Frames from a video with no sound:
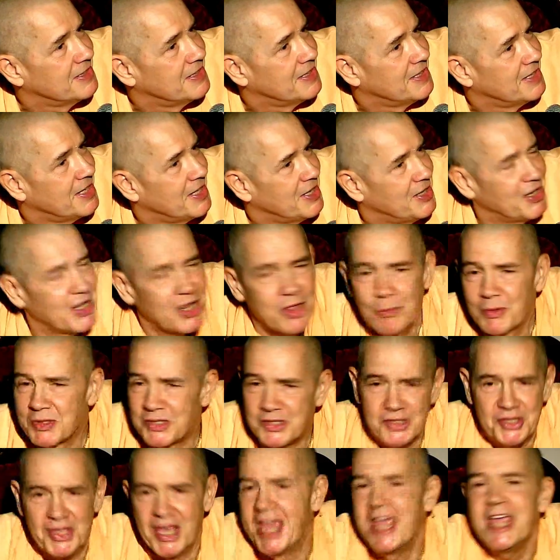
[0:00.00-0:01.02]
In other words,
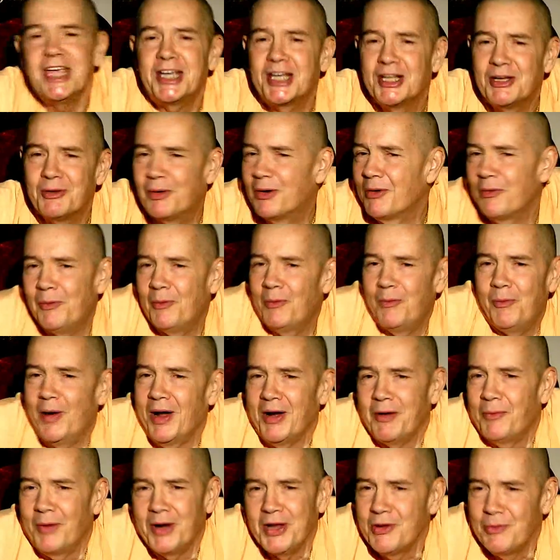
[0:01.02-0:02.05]
they can, what,
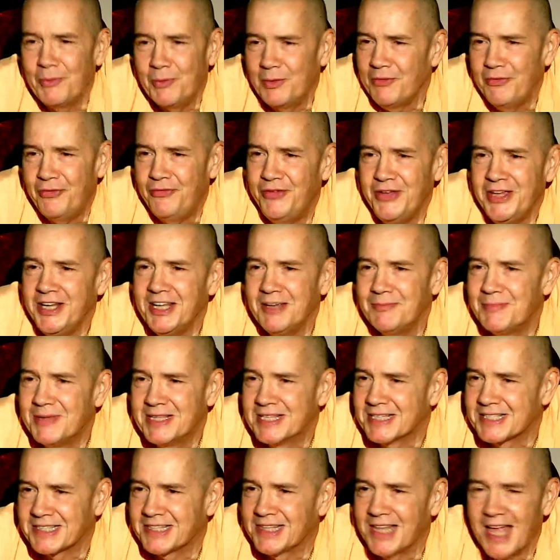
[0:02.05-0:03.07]
what are you feeding me
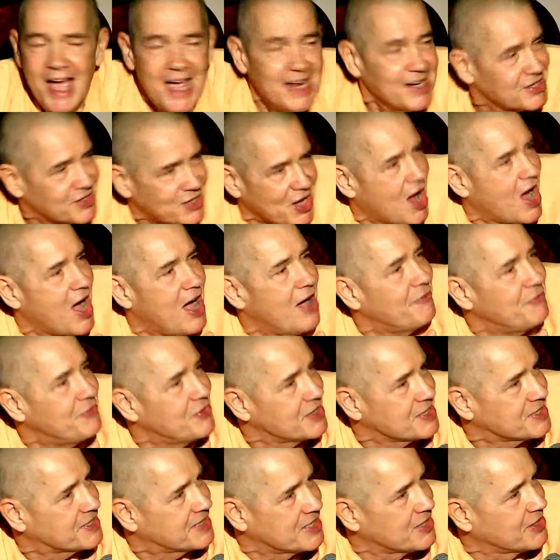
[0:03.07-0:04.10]
this line? It's
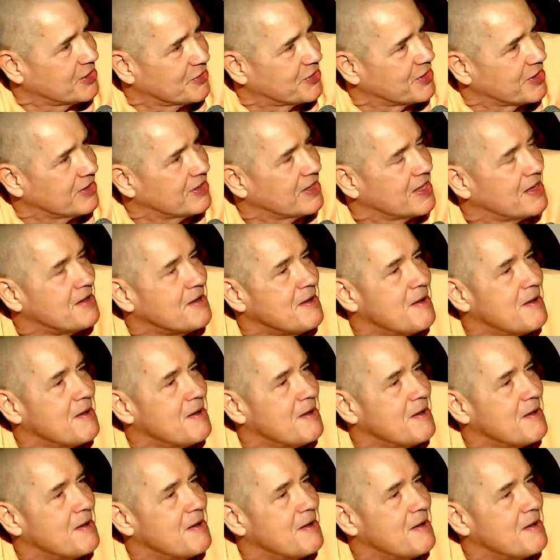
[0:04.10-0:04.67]
obvious that, you know, they're.